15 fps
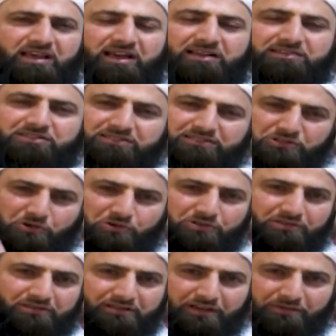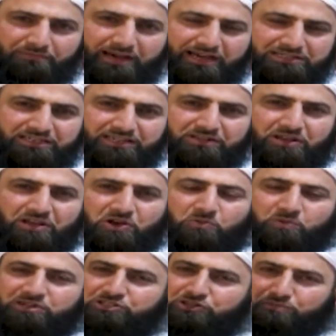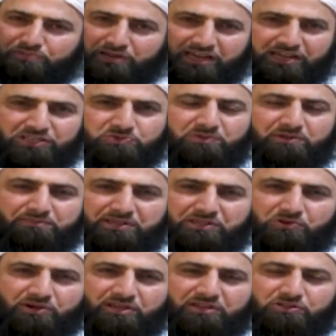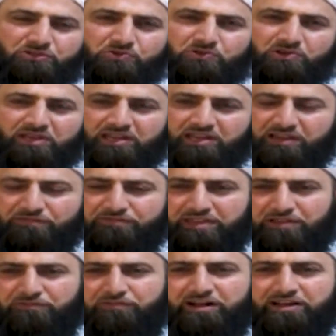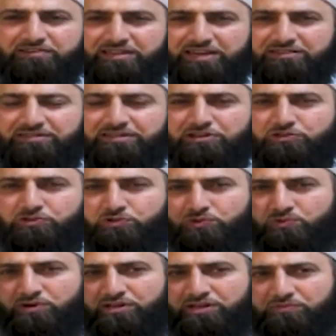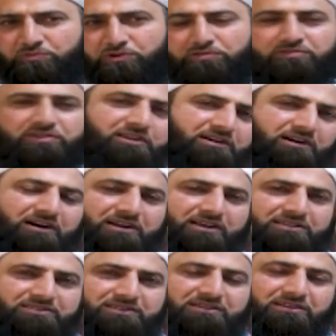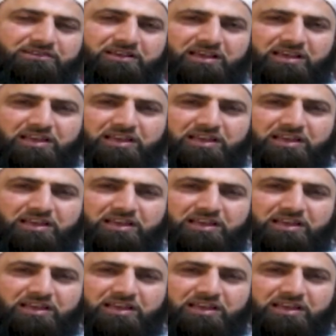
And just imagine what your parents will be going through if they find out that you were involved in a car accident,